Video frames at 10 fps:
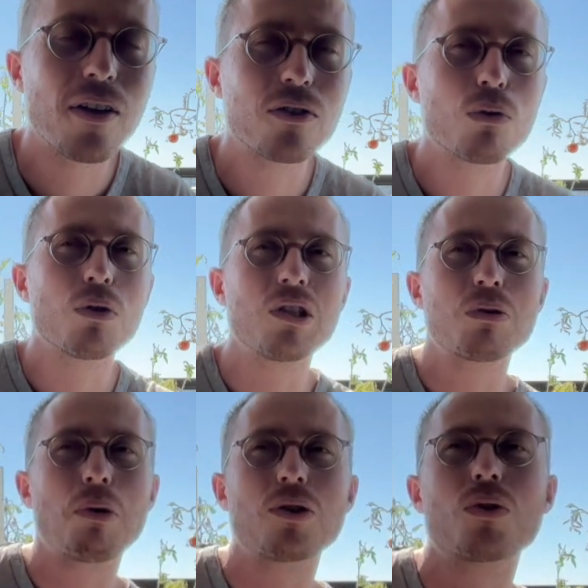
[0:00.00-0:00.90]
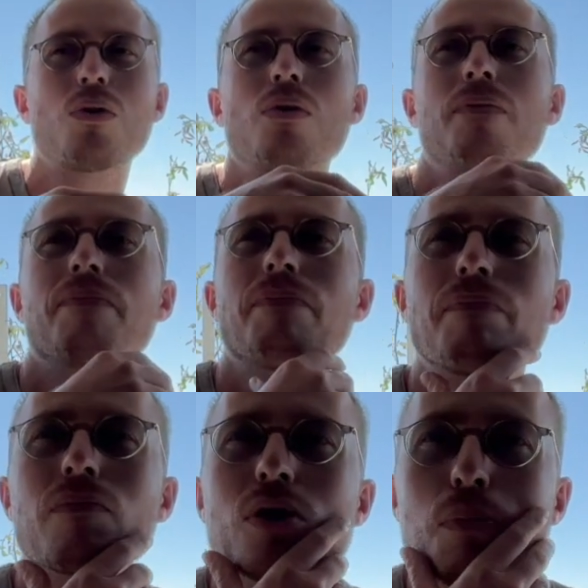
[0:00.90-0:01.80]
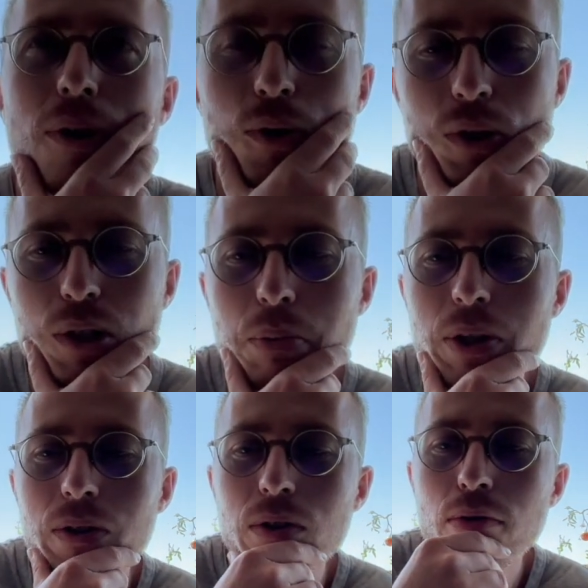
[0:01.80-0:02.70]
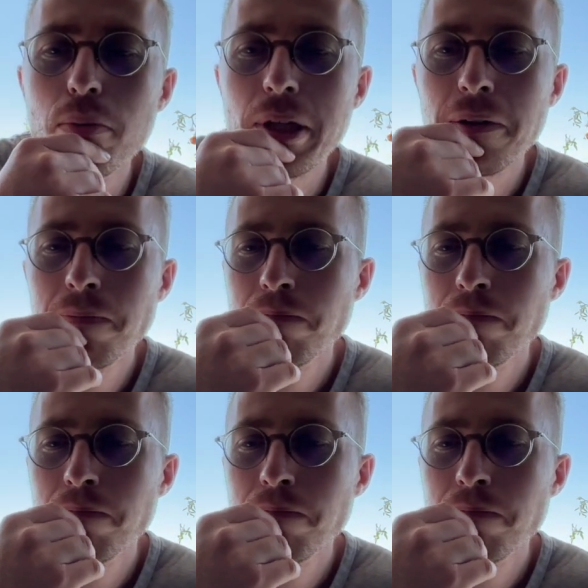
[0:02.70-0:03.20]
really special experience for me.